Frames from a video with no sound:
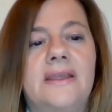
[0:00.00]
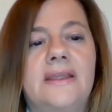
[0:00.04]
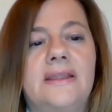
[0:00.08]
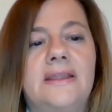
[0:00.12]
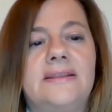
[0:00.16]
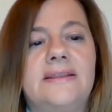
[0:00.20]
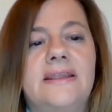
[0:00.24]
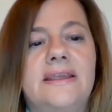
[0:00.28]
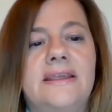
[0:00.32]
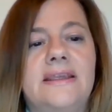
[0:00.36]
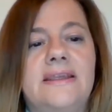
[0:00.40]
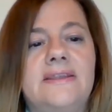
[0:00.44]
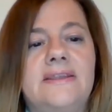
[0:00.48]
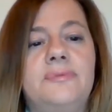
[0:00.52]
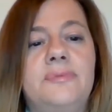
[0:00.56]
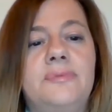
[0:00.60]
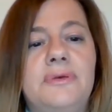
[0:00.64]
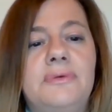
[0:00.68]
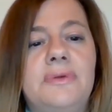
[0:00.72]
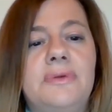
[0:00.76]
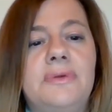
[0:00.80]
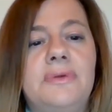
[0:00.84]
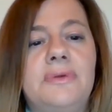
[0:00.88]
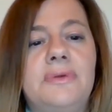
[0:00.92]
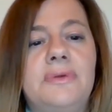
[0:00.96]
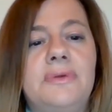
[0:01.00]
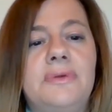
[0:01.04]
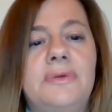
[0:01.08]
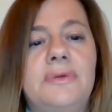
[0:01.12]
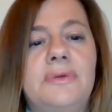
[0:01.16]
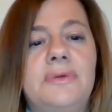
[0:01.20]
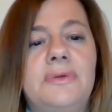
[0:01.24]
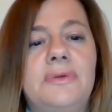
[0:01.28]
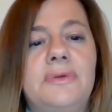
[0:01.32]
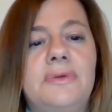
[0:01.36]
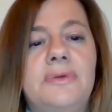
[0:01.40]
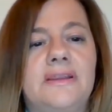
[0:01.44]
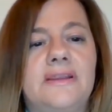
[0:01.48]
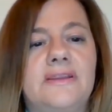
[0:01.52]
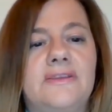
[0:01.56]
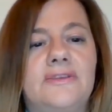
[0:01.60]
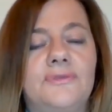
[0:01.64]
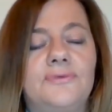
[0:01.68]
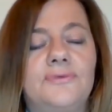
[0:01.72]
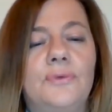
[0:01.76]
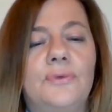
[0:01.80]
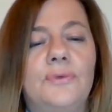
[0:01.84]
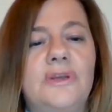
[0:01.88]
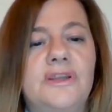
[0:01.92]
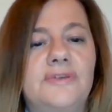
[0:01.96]
The experience
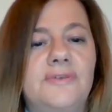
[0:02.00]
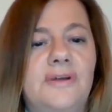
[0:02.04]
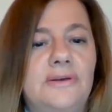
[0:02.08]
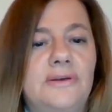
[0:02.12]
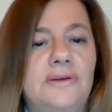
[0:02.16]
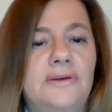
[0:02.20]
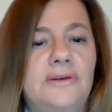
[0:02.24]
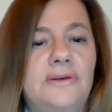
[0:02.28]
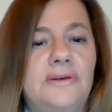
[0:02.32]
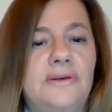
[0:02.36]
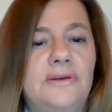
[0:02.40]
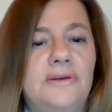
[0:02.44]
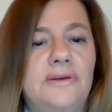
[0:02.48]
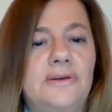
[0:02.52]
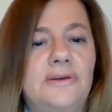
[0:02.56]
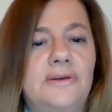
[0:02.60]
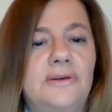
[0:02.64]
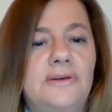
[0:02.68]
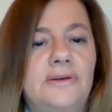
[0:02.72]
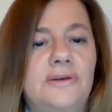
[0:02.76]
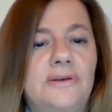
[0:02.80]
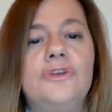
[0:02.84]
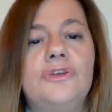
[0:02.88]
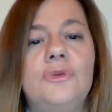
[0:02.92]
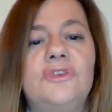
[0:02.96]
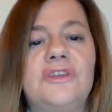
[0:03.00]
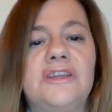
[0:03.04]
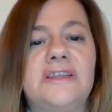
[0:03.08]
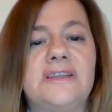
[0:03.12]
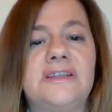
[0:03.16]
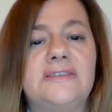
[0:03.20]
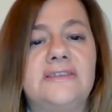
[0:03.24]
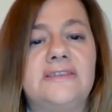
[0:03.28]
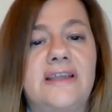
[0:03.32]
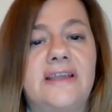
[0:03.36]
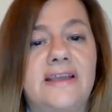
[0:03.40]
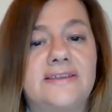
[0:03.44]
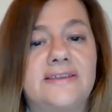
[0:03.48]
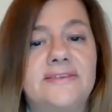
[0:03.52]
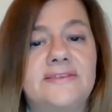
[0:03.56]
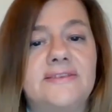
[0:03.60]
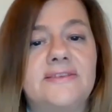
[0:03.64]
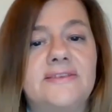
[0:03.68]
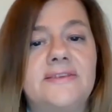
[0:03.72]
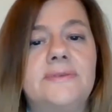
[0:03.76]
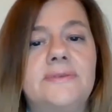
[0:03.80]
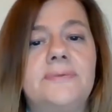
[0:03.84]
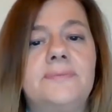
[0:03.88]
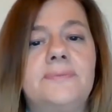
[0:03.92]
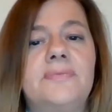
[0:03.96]
is fully evaluated using
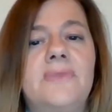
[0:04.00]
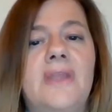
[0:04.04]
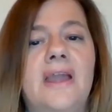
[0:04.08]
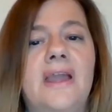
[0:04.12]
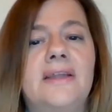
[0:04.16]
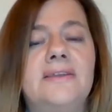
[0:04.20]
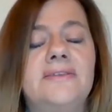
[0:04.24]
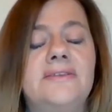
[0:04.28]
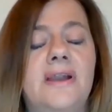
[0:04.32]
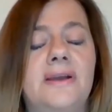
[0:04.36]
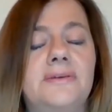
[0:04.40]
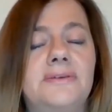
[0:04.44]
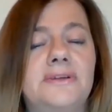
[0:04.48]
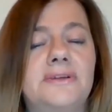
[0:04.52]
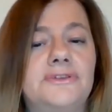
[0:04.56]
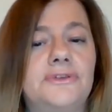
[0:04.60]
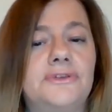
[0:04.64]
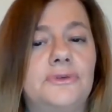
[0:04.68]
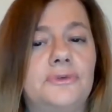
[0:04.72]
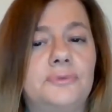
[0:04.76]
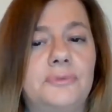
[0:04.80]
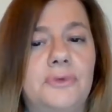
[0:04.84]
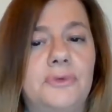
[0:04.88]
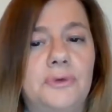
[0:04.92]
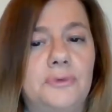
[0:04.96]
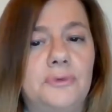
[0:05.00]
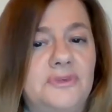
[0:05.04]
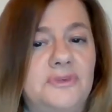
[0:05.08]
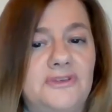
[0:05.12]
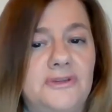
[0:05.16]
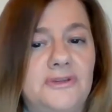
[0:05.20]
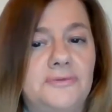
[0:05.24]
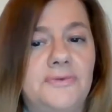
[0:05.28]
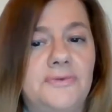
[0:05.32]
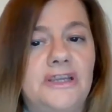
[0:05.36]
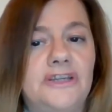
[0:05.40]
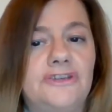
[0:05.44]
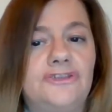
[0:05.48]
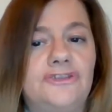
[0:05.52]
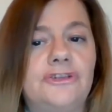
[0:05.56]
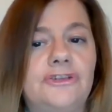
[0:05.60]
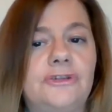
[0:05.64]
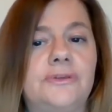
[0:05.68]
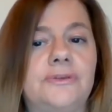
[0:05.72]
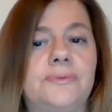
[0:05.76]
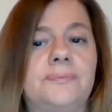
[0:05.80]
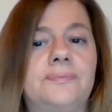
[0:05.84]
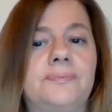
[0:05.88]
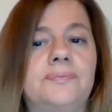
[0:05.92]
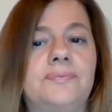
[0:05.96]
tests and direct
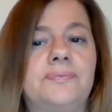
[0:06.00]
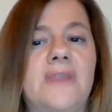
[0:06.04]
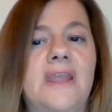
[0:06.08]
observation.